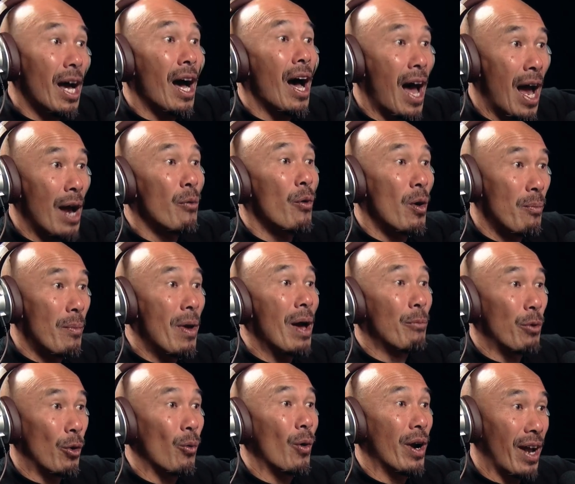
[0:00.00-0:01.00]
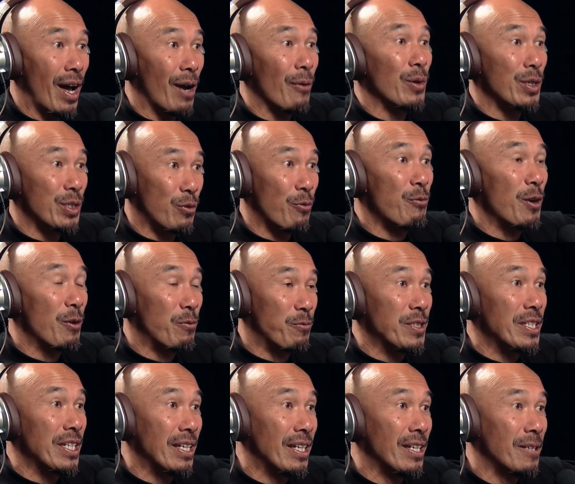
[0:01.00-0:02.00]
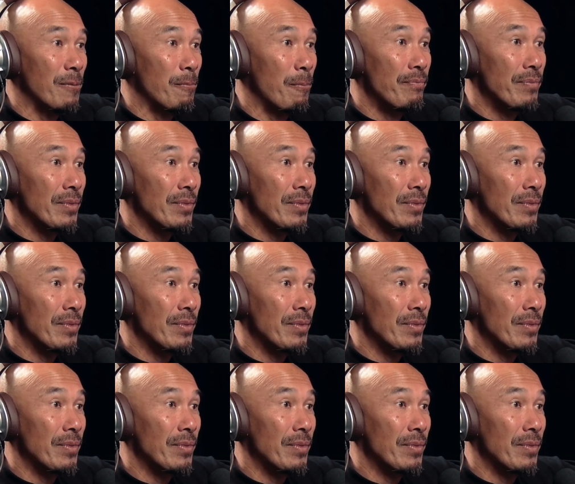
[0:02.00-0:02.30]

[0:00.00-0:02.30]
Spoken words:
yeah, I remember when I was 15.